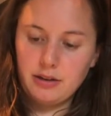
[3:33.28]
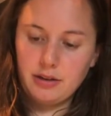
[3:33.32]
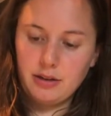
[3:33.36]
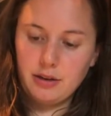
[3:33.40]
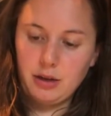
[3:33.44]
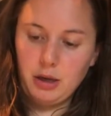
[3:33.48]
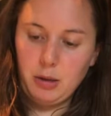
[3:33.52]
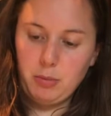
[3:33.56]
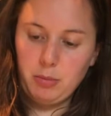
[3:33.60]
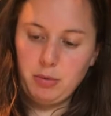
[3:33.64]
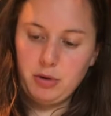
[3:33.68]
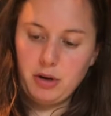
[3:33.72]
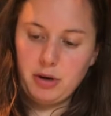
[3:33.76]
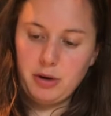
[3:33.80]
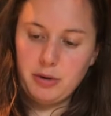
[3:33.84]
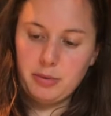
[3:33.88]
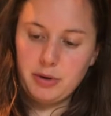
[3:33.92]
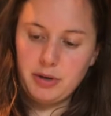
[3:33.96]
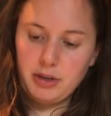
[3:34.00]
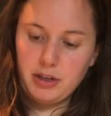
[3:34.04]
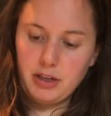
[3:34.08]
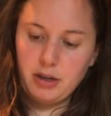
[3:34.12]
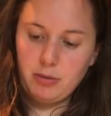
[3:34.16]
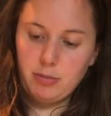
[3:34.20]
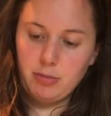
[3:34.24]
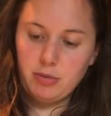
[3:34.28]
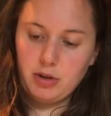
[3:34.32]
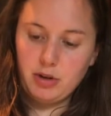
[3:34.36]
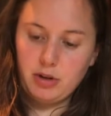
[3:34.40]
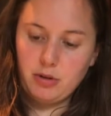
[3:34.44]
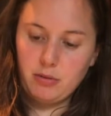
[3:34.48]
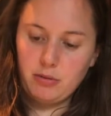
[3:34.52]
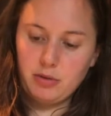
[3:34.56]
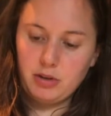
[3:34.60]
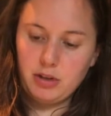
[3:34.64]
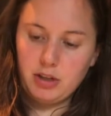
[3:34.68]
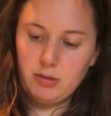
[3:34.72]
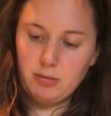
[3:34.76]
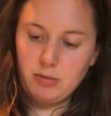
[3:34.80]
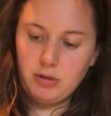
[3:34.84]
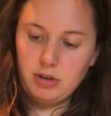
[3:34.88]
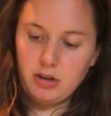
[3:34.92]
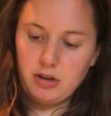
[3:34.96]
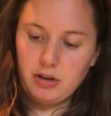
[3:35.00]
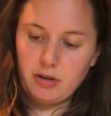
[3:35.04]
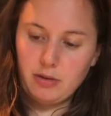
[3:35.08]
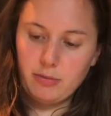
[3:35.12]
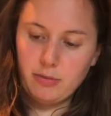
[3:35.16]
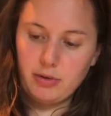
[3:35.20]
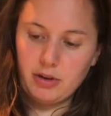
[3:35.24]
Keep going, keep going, keep
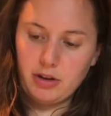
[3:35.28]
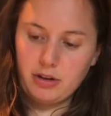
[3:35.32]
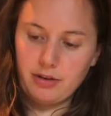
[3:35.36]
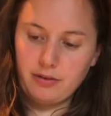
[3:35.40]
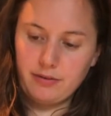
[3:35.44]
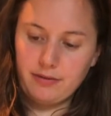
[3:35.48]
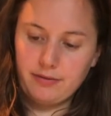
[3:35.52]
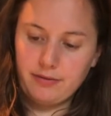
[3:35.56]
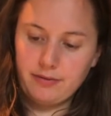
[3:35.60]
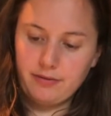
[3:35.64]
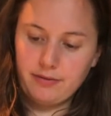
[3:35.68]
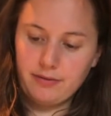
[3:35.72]
going.